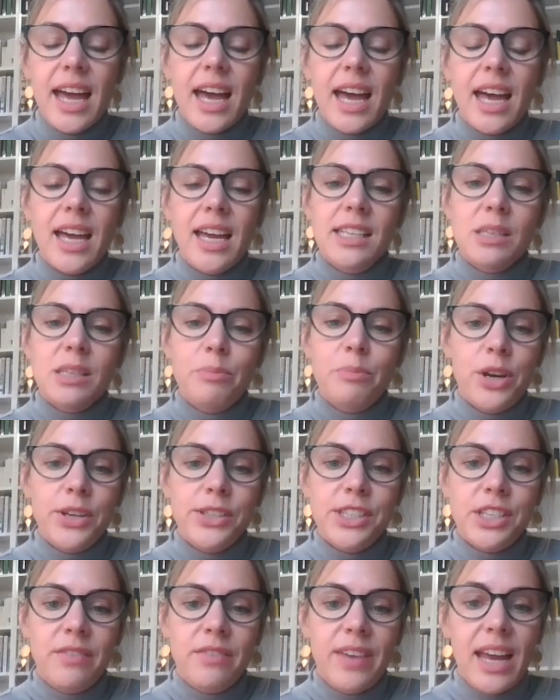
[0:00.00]
He's a
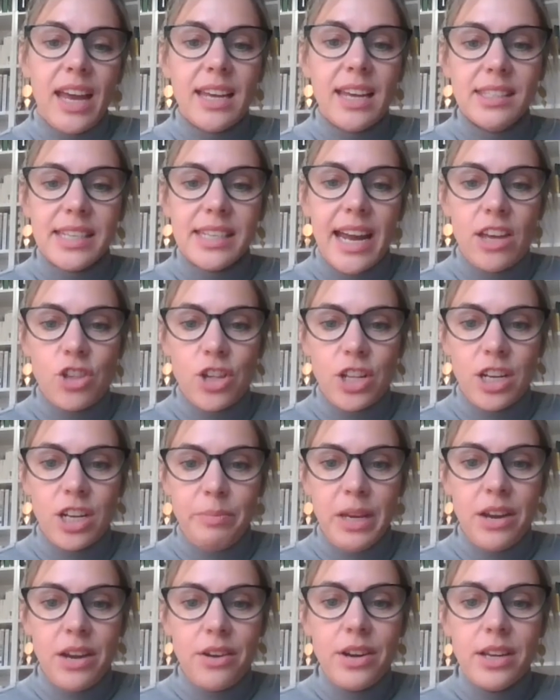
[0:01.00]
person of East Asian
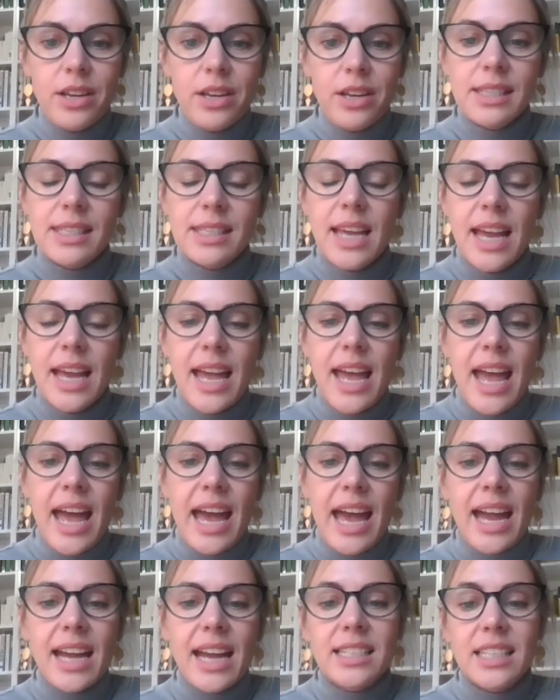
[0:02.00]
appearance,
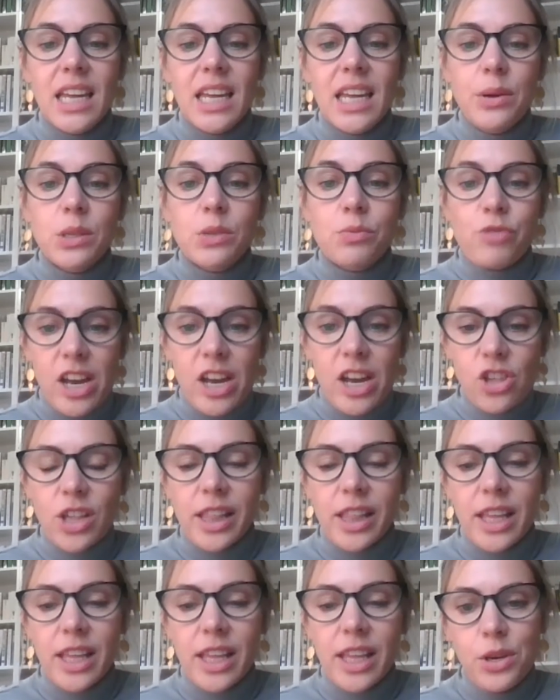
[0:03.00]
and he was
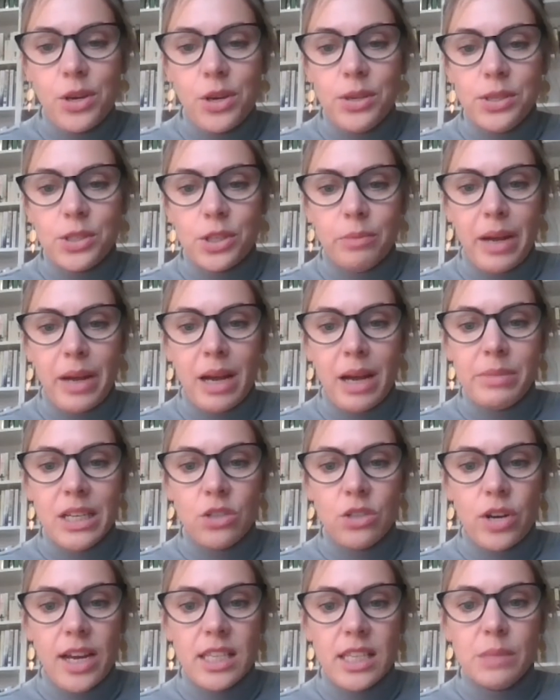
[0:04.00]
racially abused on
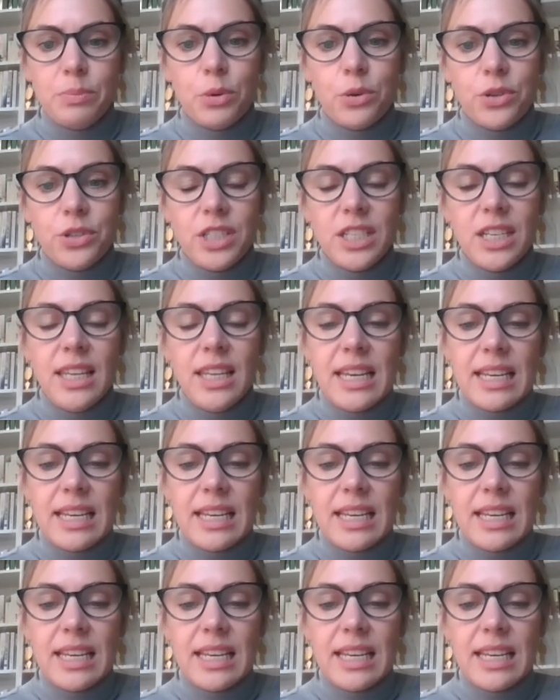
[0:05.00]
public transport to the